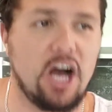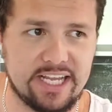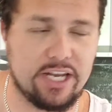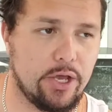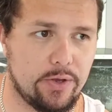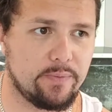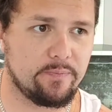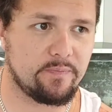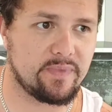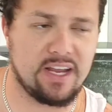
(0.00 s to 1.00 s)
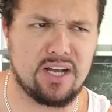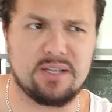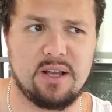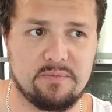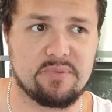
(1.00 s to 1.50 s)
I get home,
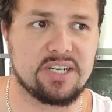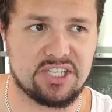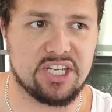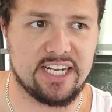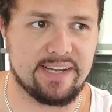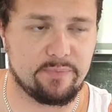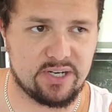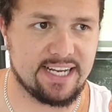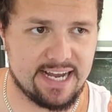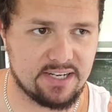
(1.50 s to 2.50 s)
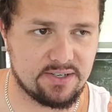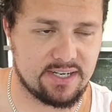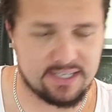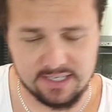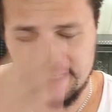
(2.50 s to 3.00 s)
I'm pretty shitty, I'm pretty
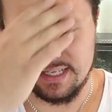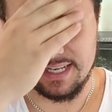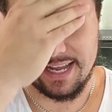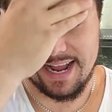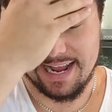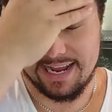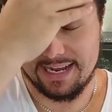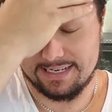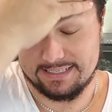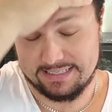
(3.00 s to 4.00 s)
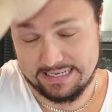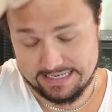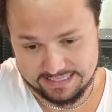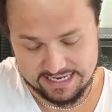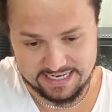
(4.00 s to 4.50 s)
hungry, and
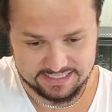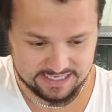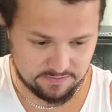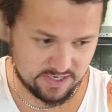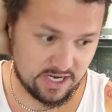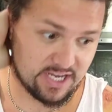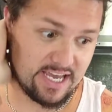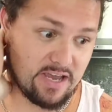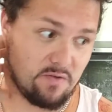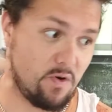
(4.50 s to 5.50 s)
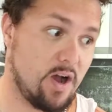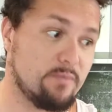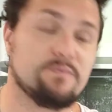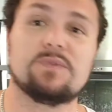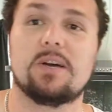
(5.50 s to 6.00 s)
the next day I'm like, okay,
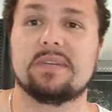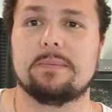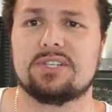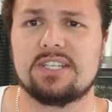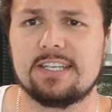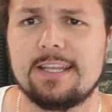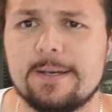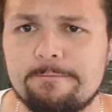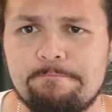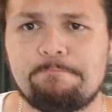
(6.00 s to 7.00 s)
right, time to get my shit together.